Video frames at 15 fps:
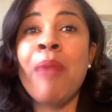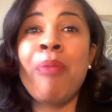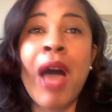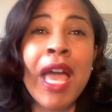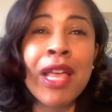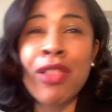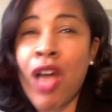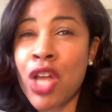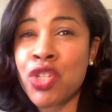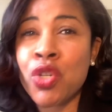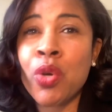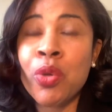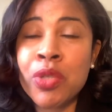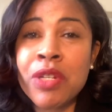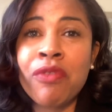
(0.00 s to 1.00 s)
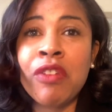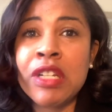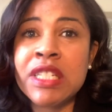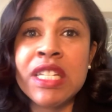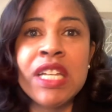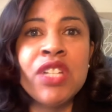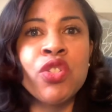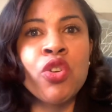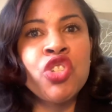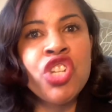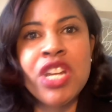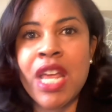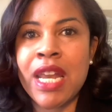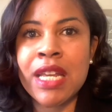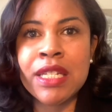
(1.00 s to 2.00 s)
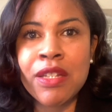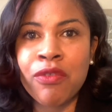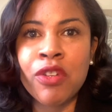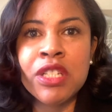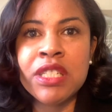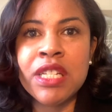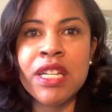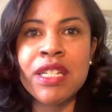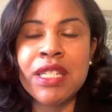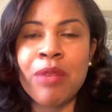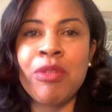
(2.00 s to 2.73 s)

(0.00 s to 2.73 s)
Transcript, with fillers: biological differences or genetic differences.